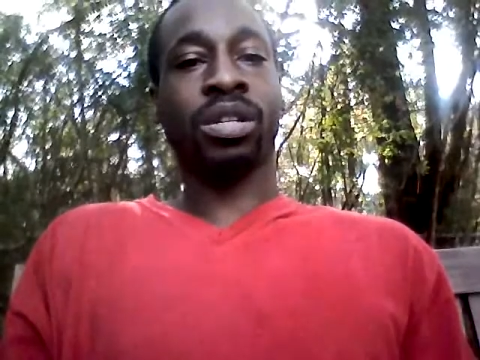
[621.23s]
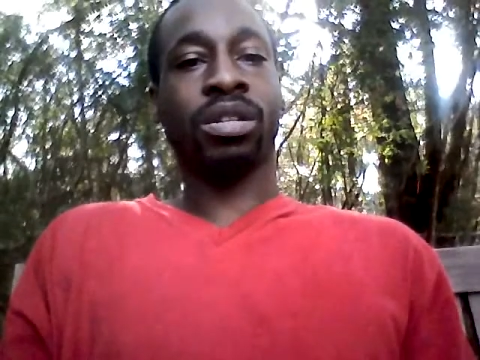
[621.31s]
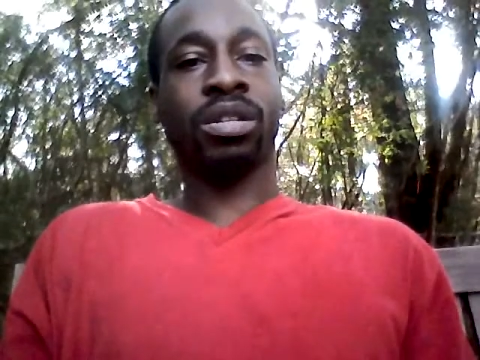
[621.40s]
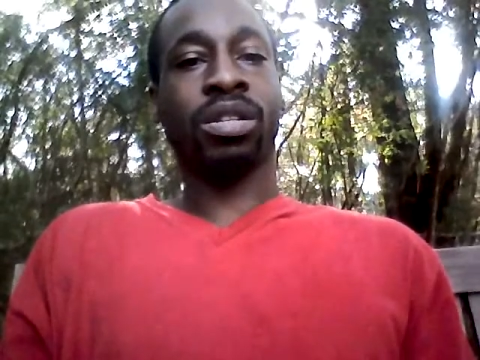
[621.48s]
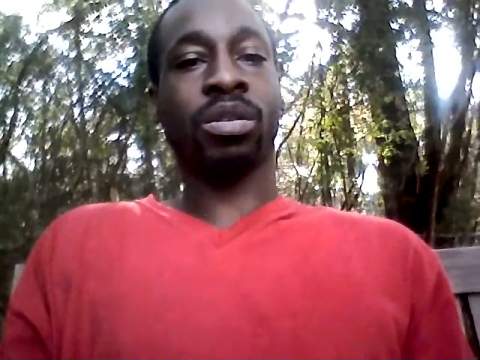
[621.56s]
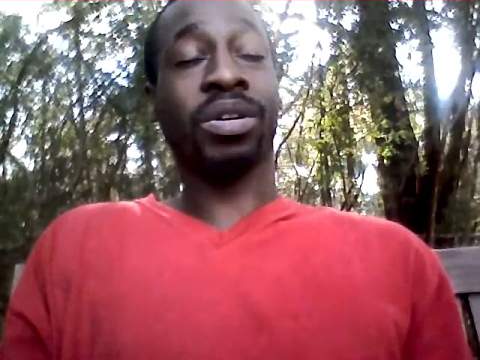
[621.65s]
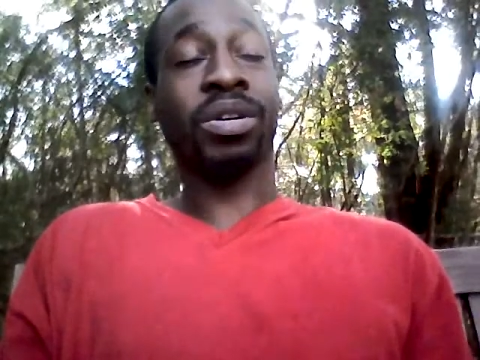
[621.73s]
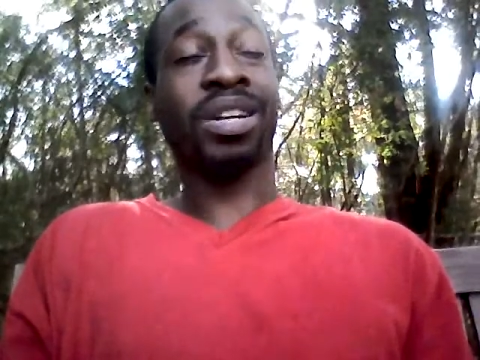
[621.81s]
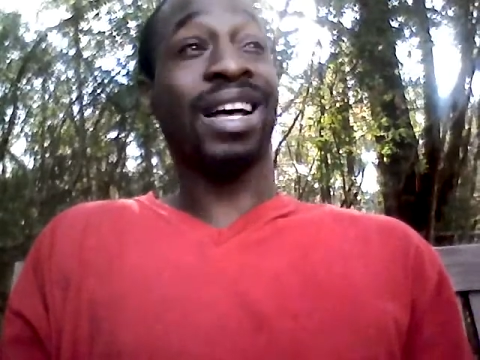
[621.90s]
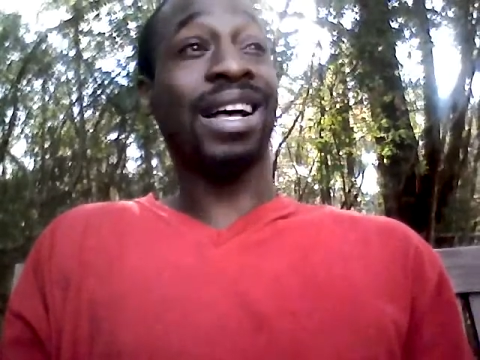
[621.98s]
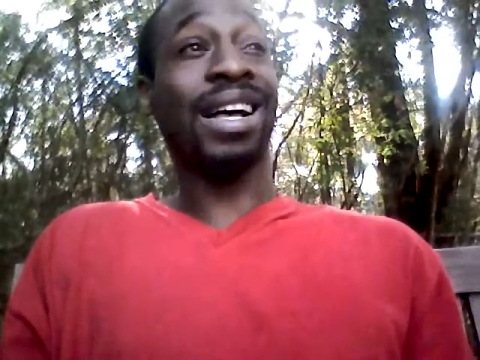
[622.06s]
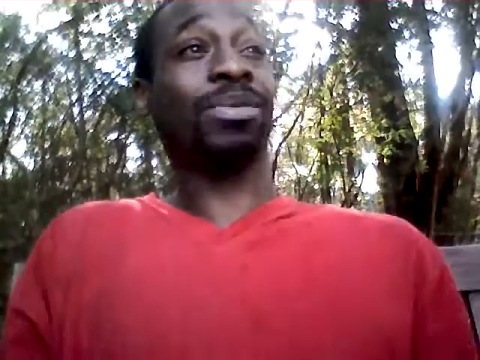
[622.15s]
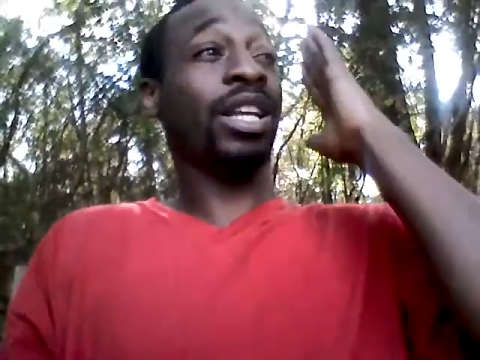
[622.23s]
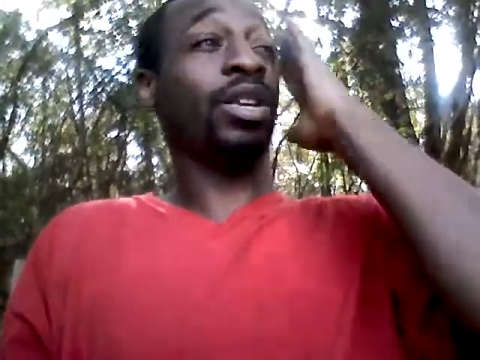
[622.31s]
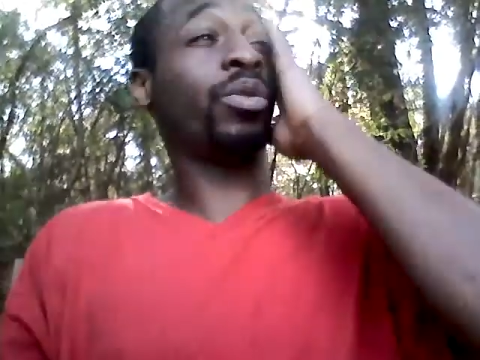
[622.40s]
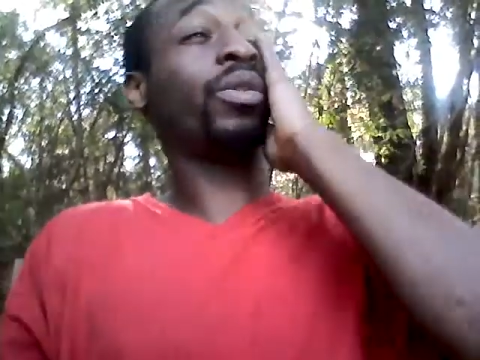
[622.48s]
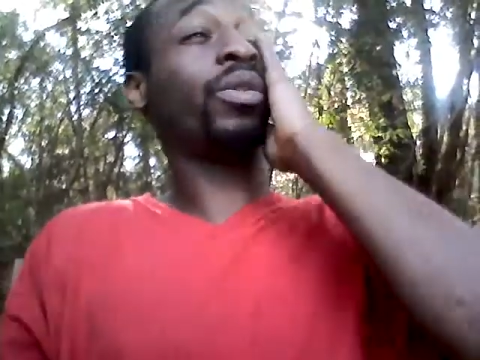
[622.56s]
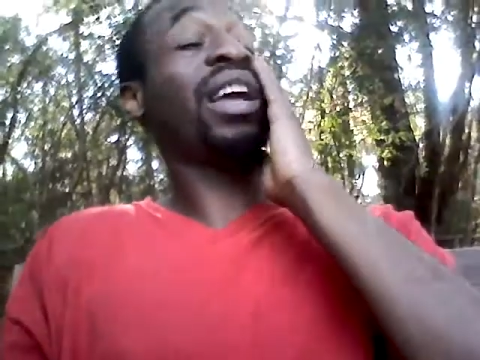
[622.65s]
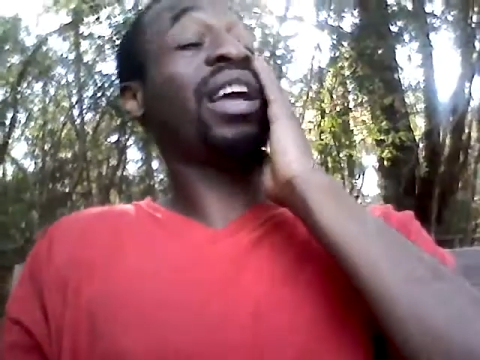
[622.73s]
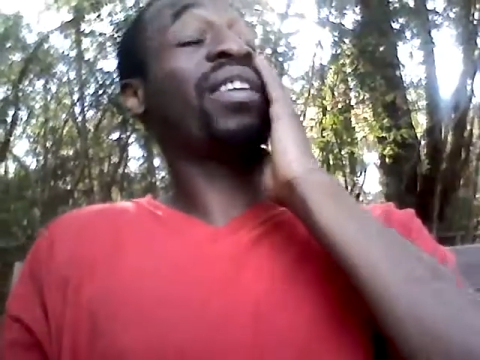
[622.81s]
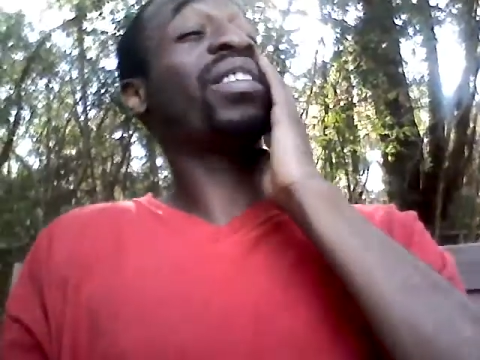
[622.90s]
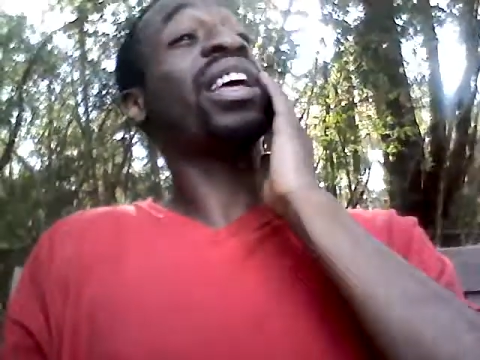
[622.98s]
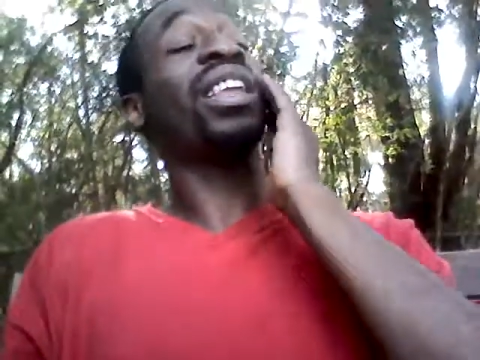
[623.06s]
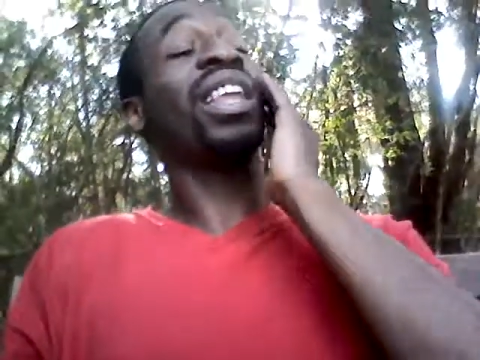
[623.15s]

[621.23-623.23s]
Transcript: realize what they doing in everyday life.